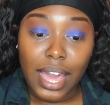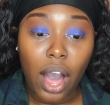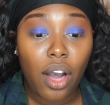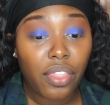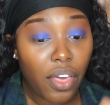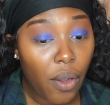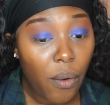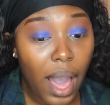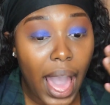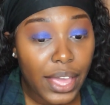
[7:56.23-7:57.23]

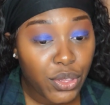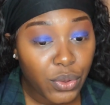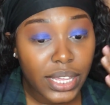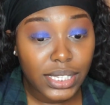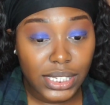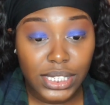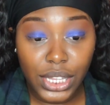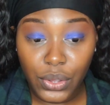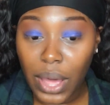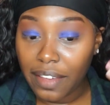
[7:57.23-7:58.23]
although you can
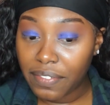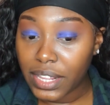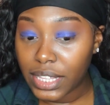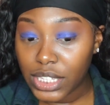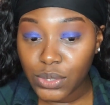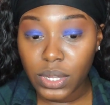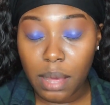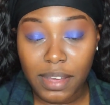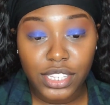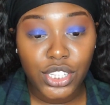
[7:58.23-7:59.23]
still, I feel like this will
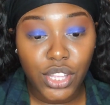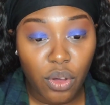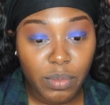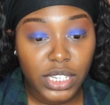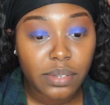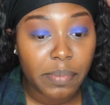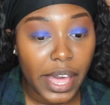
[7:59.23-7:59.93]
come out so much